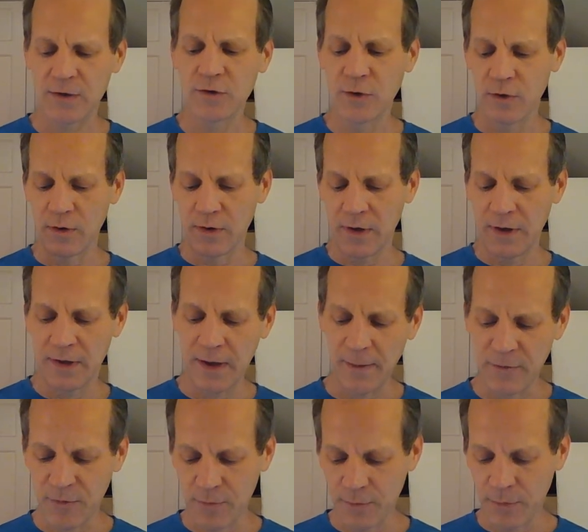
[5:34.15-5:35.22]
So he
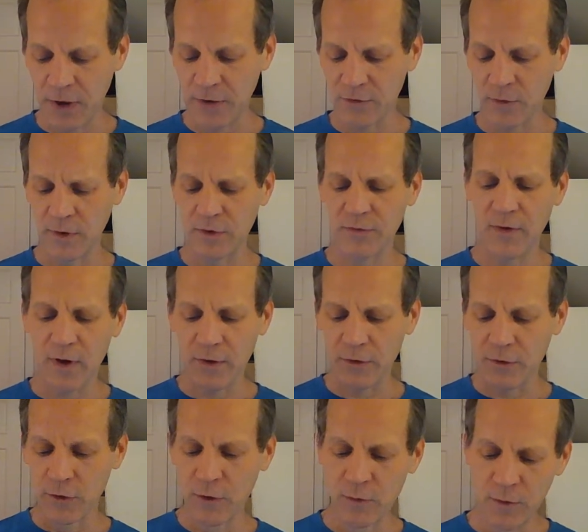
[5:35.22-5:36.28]
kept pestering his father,
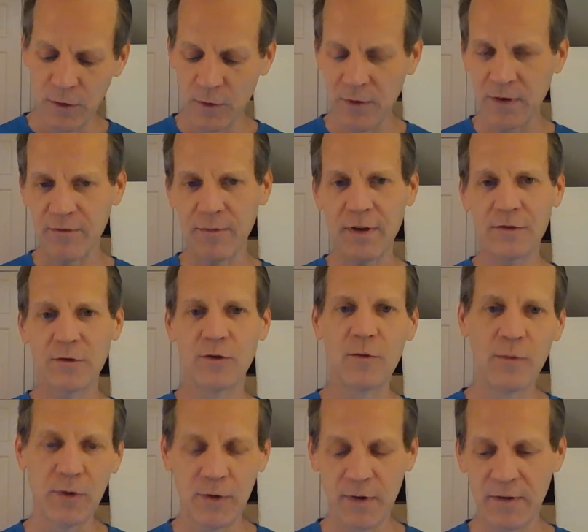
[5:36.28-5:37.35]
to whom will you give me? To whom
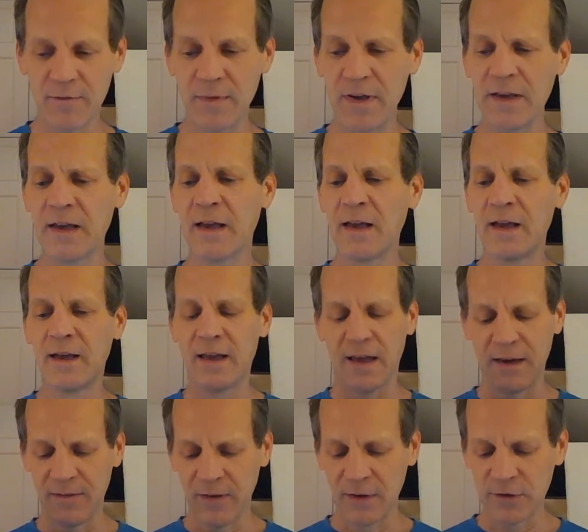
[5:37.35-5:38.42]
will you give me? And
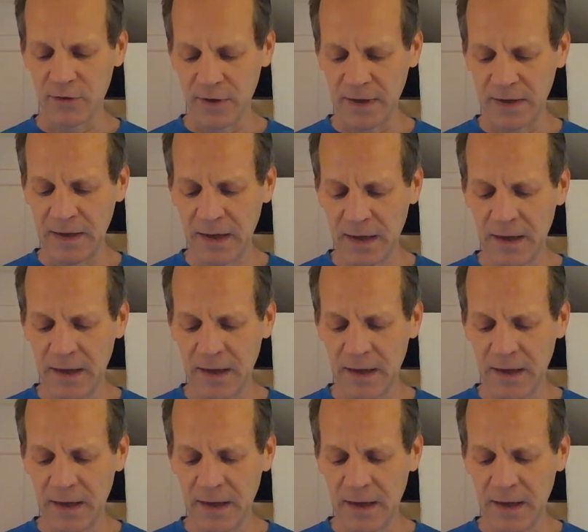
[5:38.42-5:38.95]
eventually,